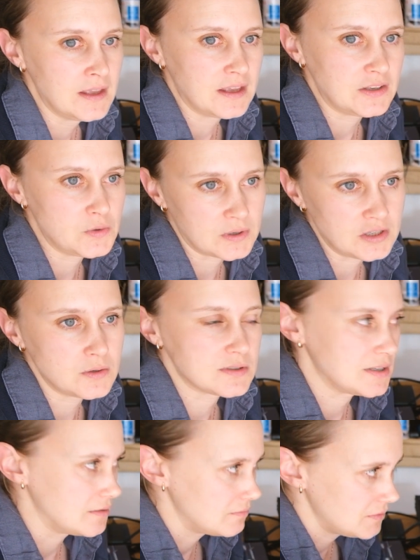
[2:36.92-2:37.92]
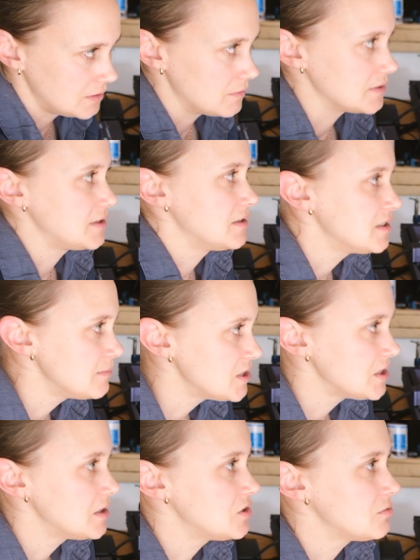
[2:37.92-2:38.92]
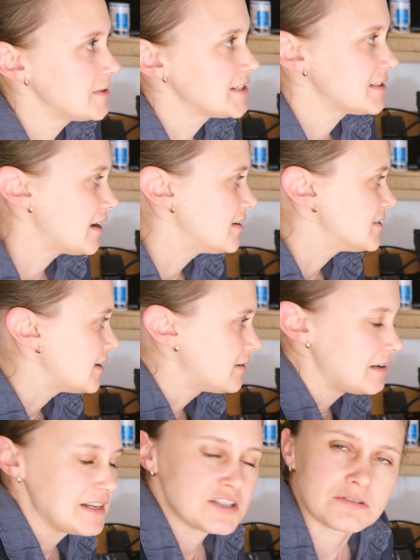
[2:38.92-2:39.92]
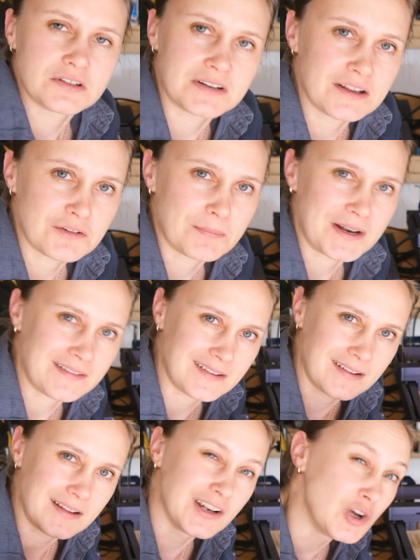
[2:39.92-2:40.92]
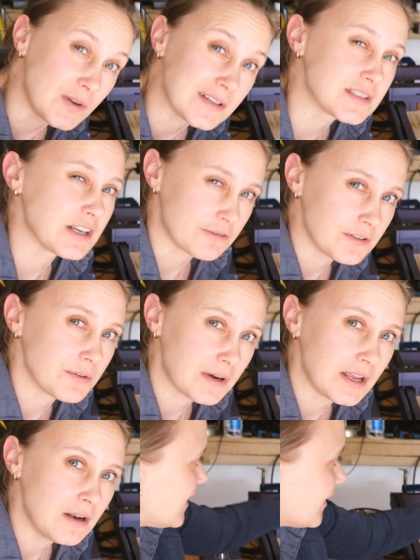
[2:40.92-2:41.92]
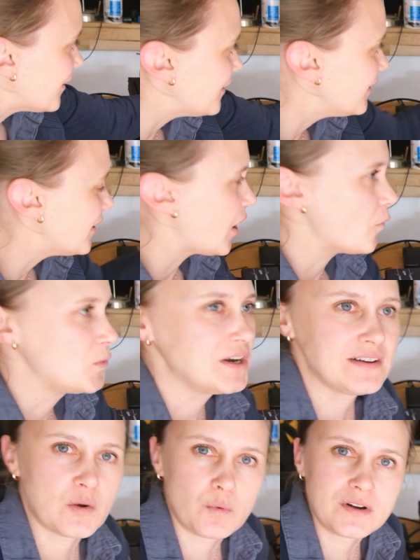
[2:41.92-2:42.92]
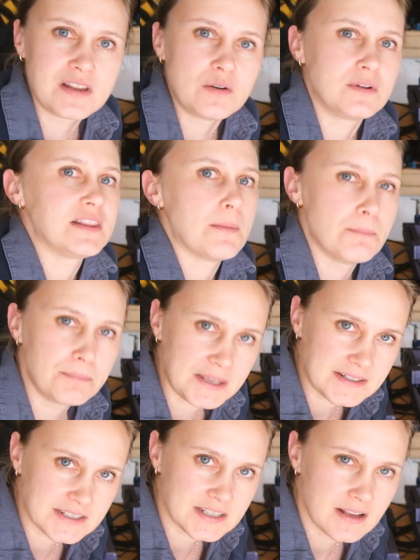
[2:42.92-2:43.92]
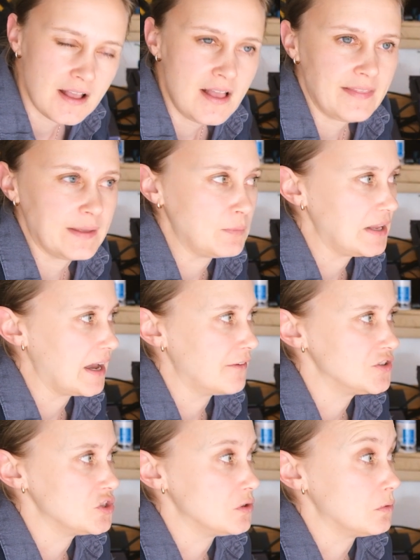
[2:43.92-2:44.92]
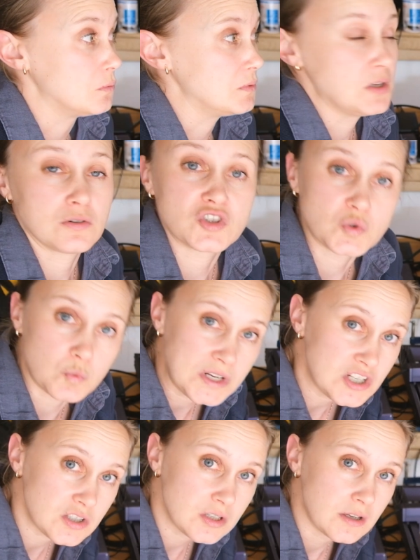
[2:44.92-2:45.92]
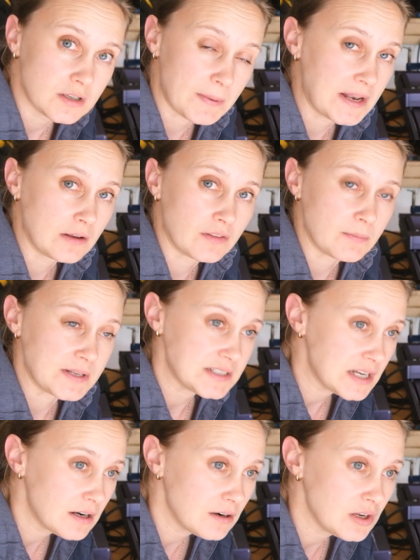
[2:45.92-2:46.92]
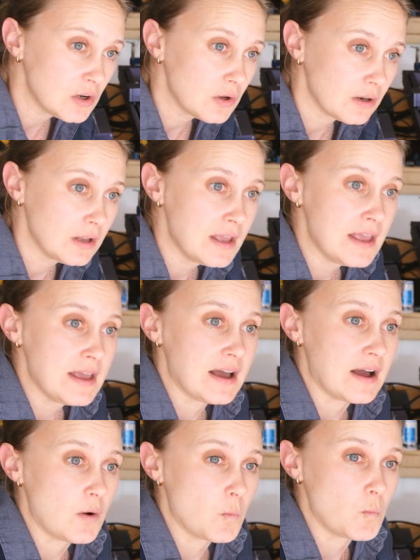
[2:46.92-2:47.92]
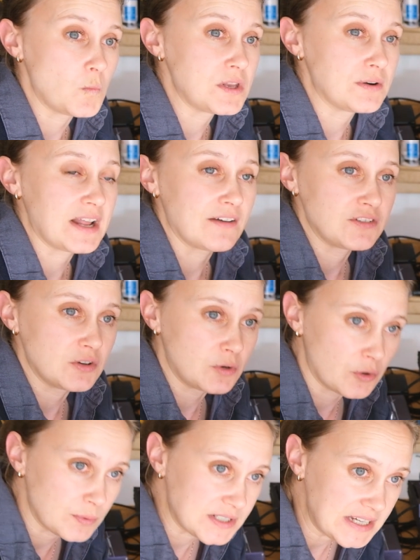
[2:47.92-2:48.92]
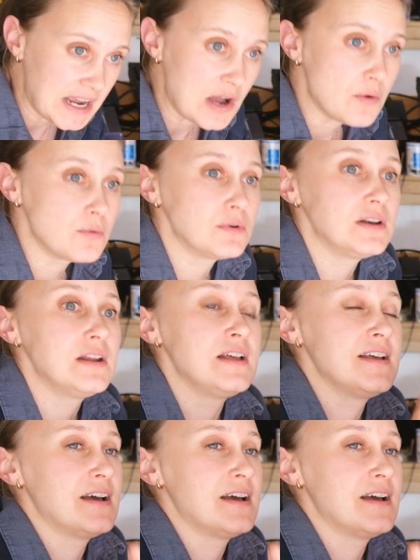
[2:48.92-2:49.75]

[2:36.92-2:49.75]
you can use a, you know, a CNC machine to make signs and a laser engraver, but the look is different, right? Here, uh, we're now working with a bit that we have to, you know, switch depending on the material. Um, we don't have to go down